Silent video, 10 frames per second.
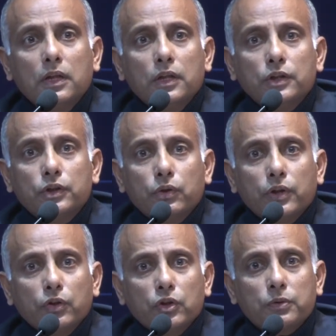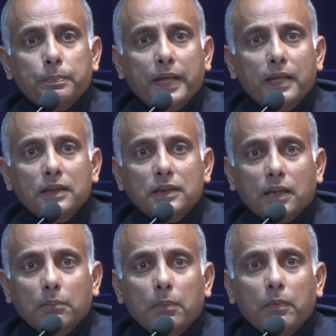should you spend
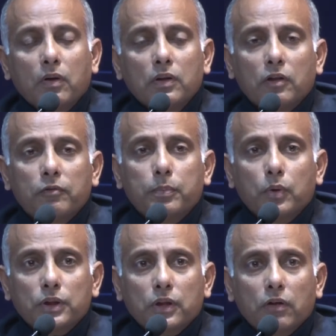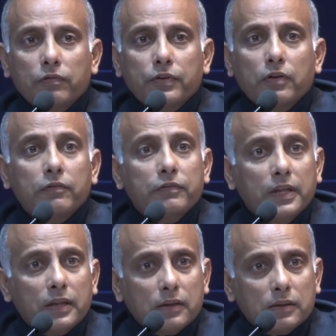some amount of portion of your
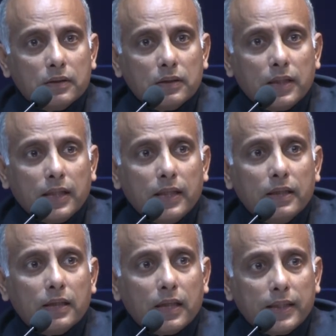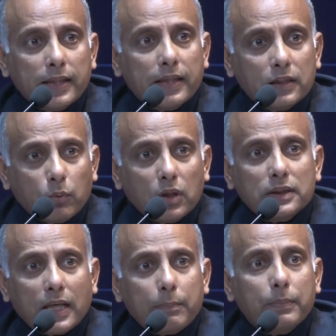week in cutting edge,
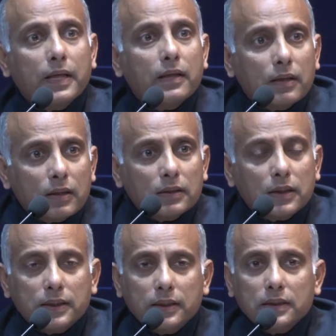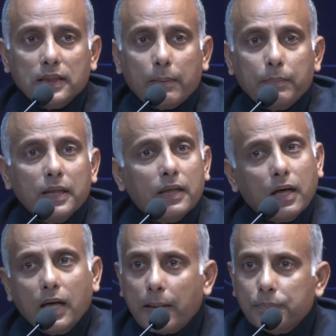what's happening, the changes happening?
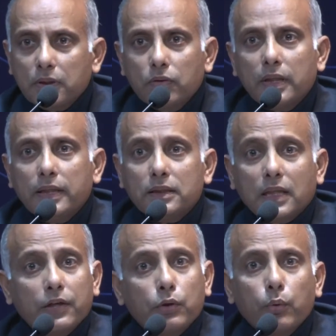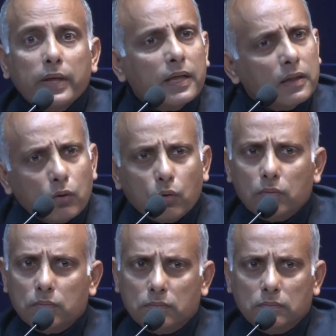Absolutely, yes. Are you doing it? No.
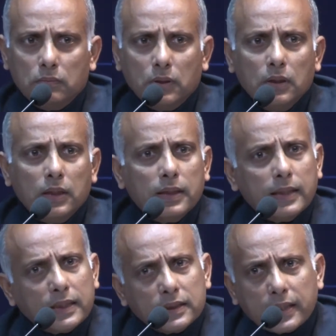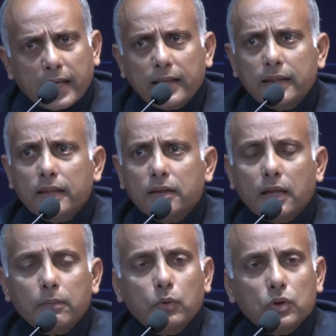That's a guarantee
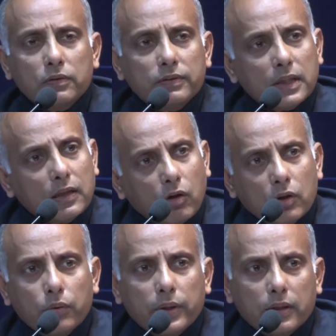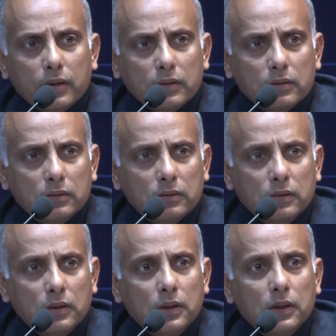that most of us are not doing it.
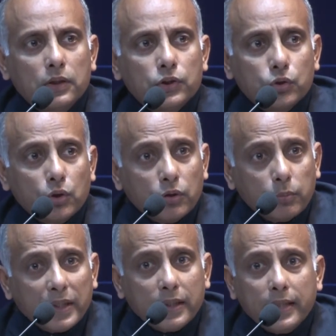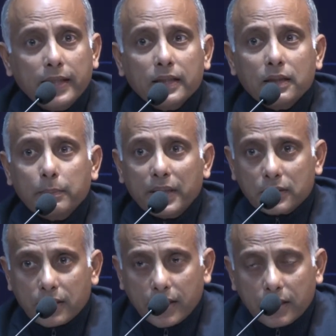Should you be reading the
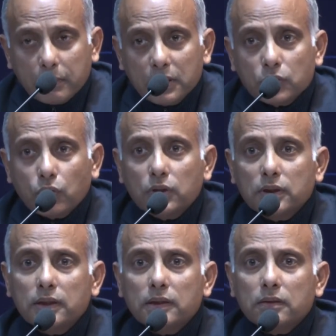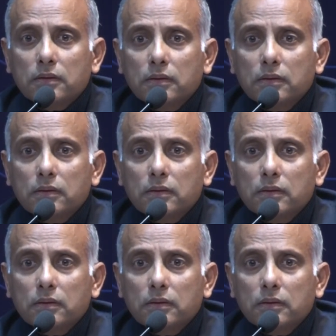best credible sources?